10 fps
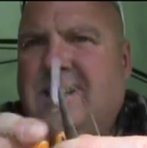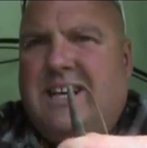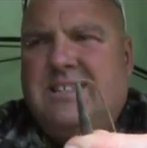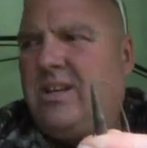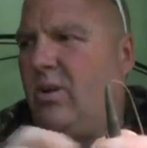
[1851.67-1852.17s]

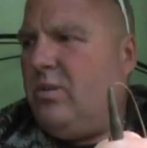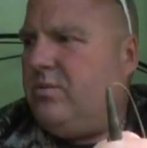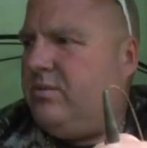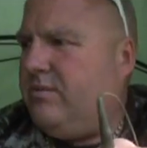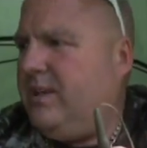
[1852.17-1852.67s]
Cut it
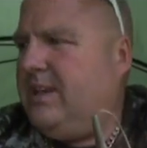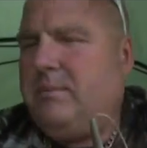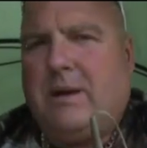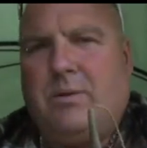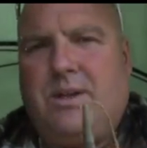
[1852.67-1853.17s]
off. Think
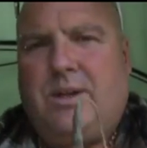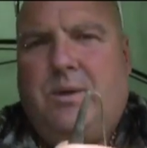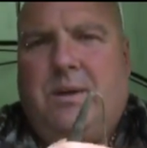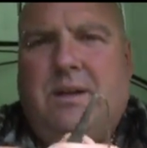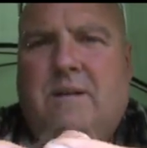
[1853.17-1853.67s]
about what you're
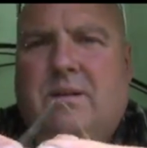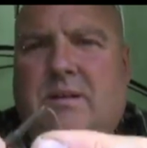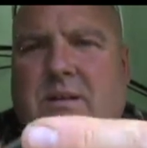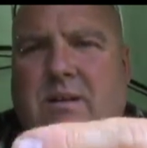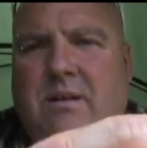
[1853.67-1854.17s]
doing.
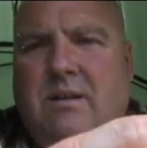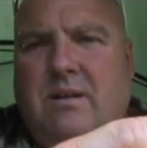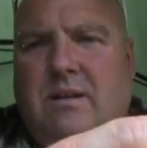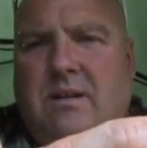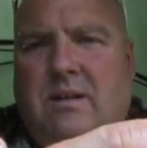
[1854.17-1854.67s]

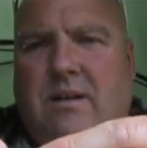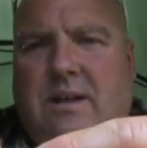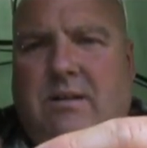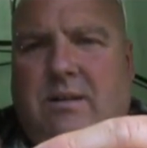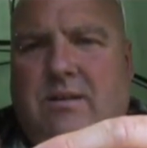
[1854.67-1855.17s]
You
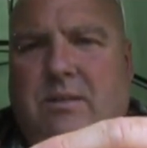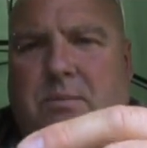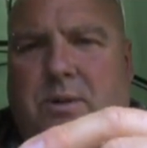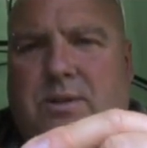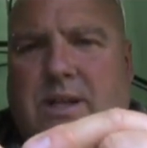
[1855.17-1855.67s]
know,
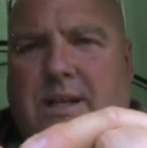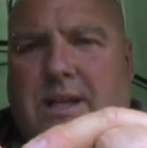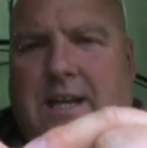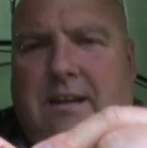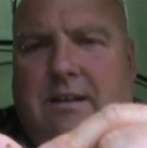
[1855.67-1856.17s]
just push it in
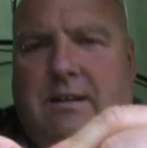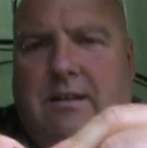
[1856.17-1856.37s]
again.